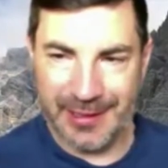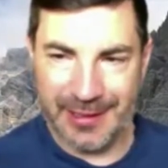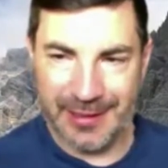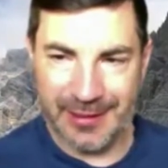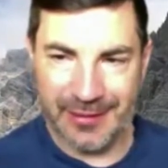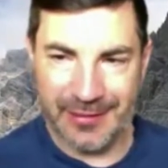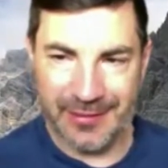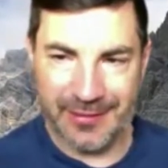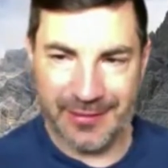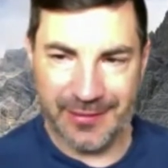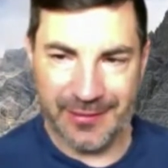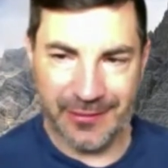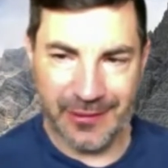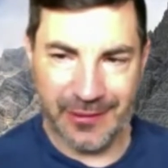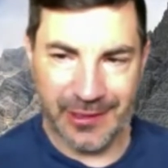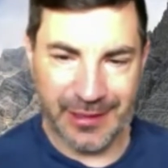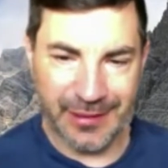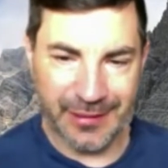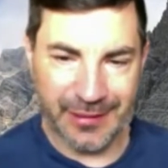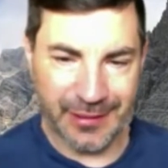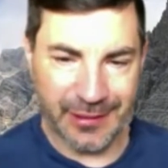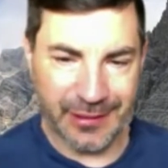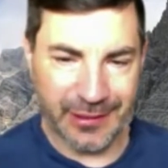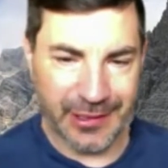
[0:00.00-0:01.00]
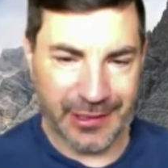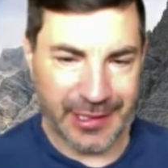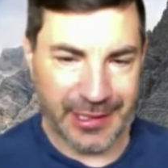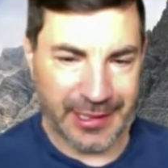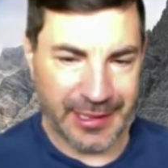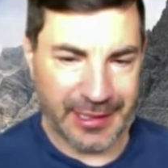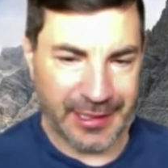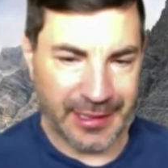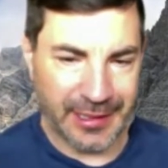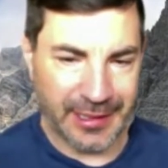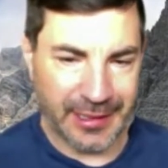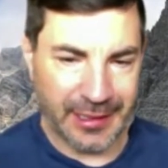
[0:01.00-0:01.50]
of what is going
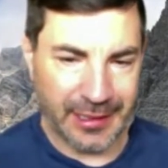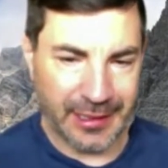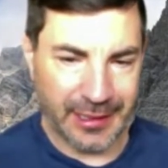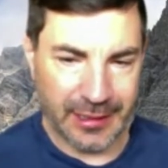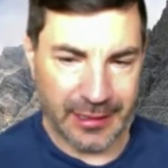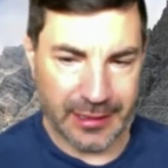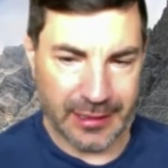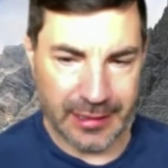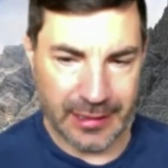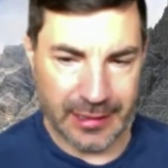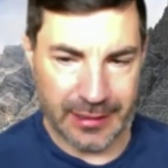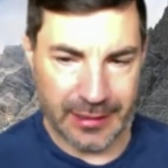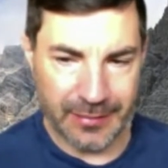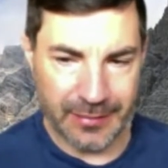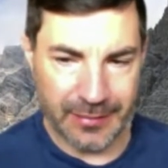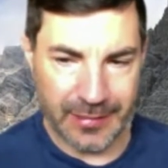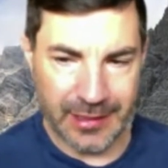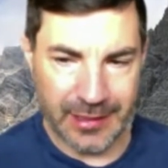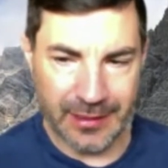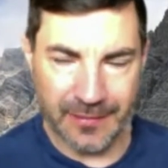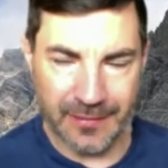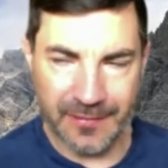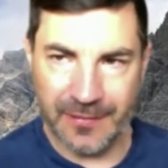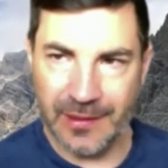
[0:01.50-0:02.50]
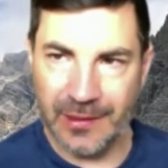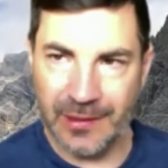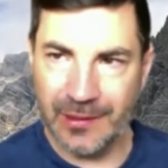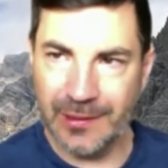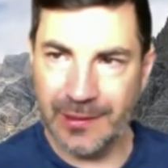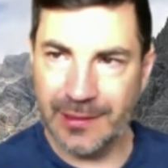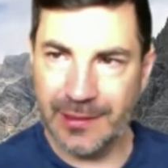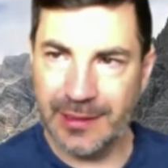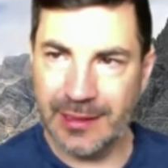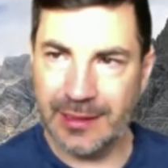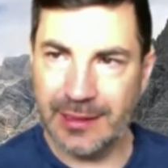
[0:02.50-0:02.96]
on in the field.